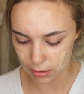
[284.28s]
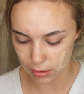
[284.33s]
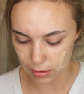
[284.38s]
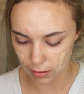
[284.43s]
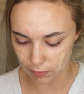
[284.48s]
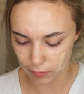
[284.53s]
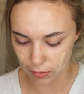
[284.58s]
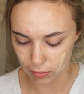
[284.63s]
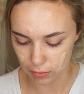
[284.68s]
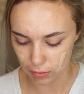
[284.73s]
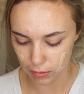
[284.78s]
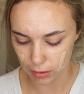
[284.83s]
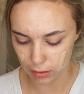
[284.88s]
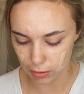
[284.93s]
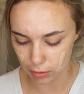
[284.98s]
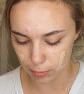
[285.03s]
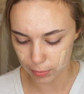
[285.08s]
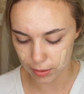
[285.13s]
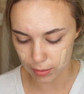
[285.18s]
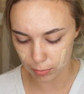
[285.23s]
give it a
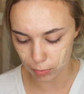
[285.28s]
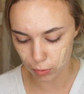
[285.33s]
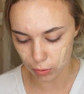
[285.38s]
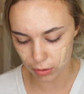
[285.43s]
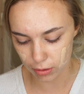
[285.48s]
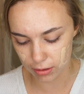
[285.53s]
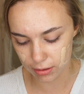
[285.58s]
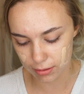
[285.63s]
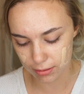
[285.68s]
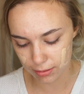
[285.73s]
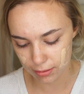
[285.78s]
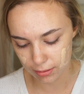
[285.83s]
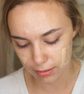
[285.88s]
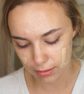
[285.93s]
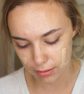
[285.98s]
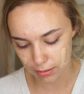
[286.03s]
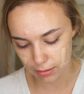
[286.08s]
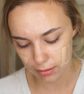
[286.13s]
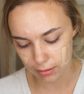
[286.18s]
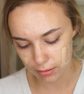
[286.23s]
little bit more
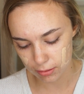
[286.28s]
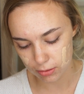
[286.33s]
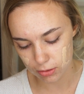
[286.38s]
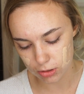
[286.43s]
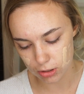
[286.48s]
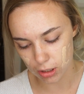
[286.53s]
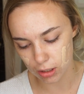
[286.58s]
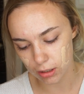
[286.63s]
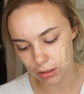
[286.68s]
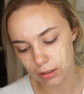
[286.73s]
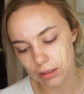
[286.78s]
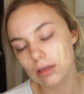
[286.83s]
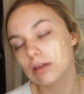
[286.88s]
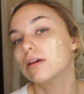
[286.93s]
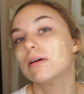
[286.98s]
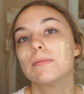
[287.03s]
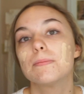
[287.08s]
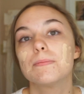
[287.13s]
dark.